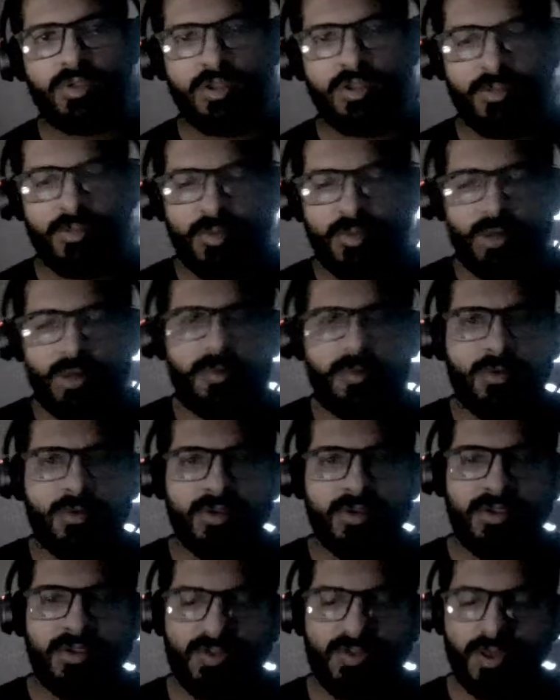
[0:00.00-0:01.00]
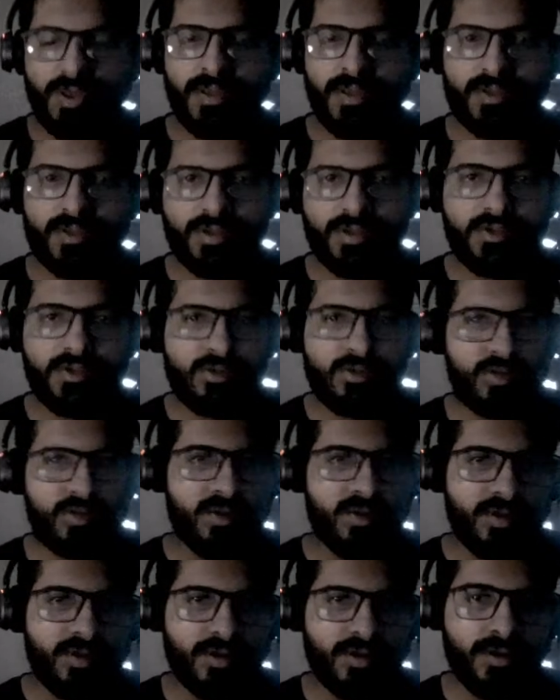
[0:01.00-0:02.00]
problem in this case is
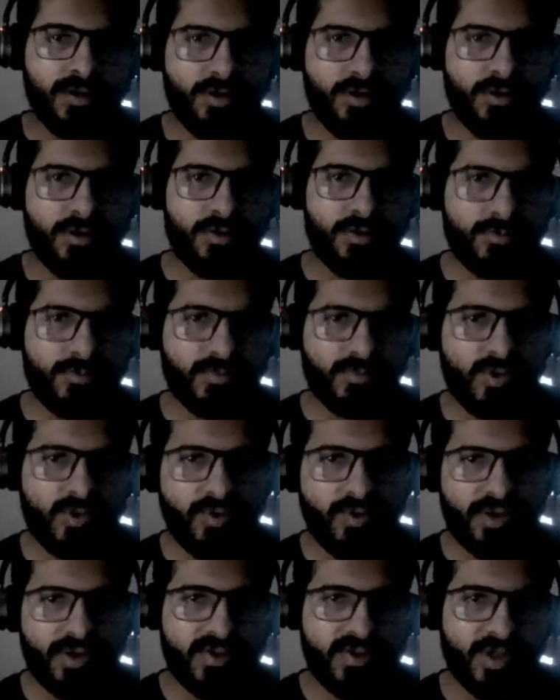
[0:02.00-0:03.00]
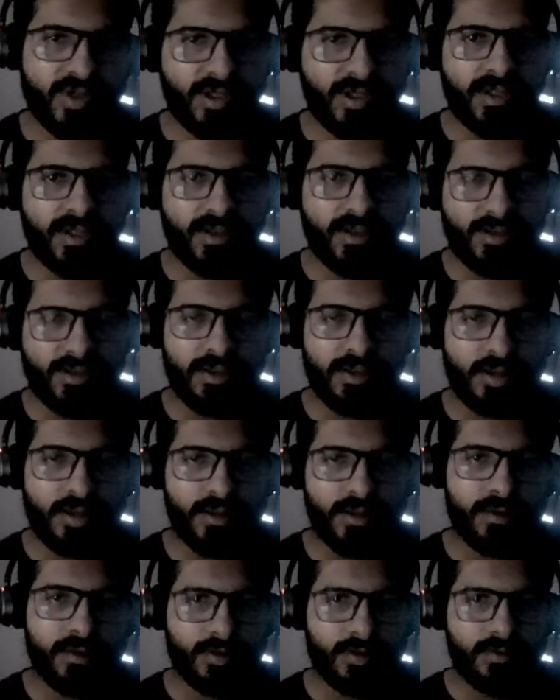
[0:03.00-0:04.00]
we are still getting the error.